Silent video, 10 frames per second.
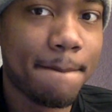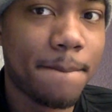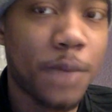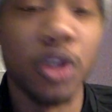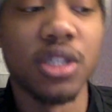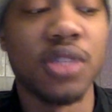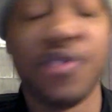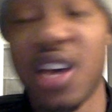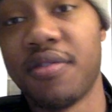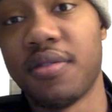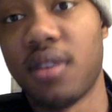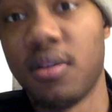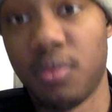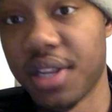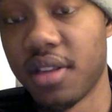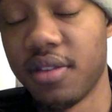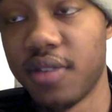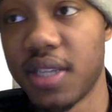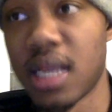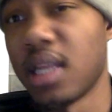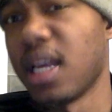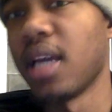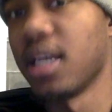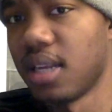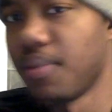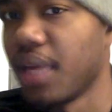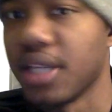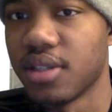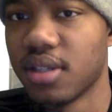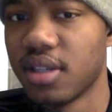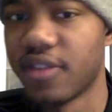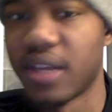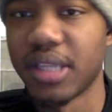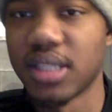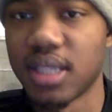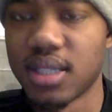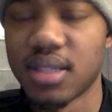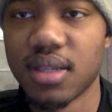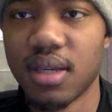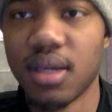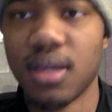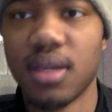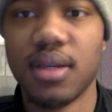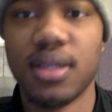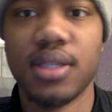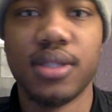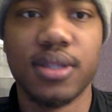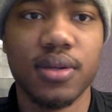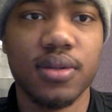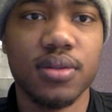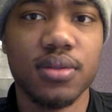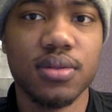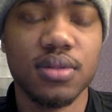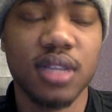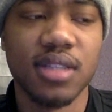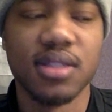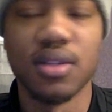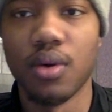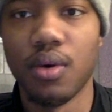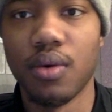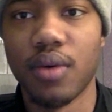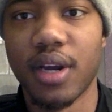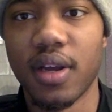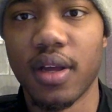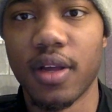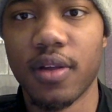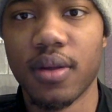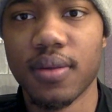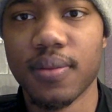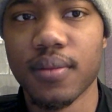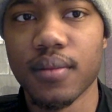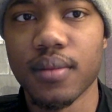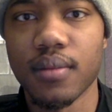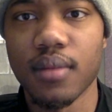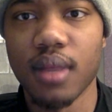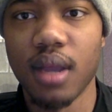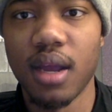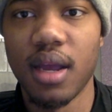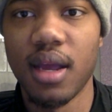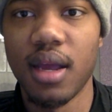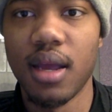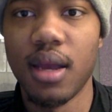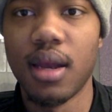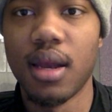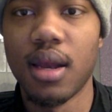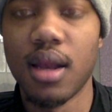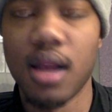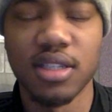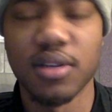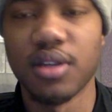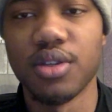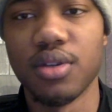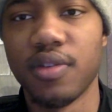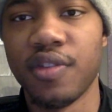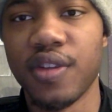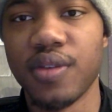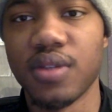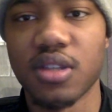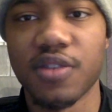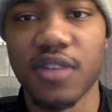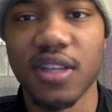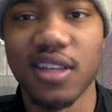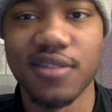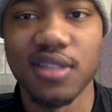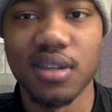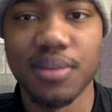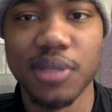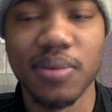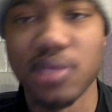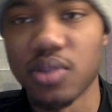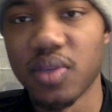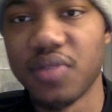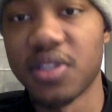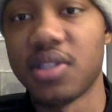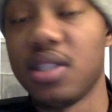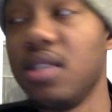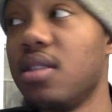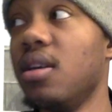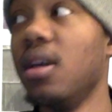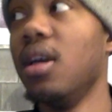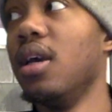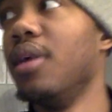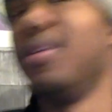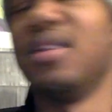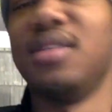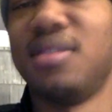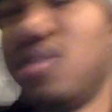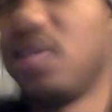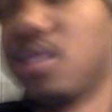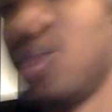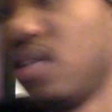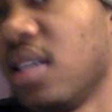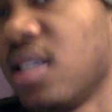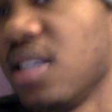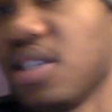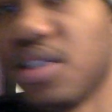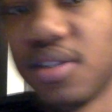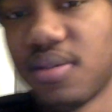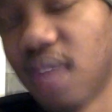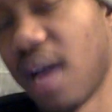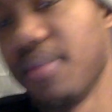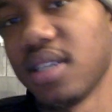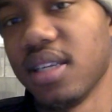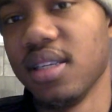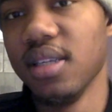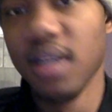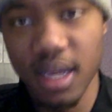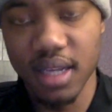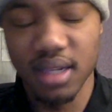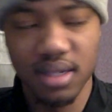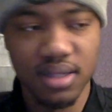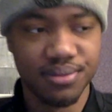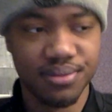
or just 5 regular events, I think I can get a major, if that makes sense. So that's the goal right now. And I'm still going to do the reviews and stuff like that for tournaments, but I'm just waiting for the season. Because it's easier to commentate and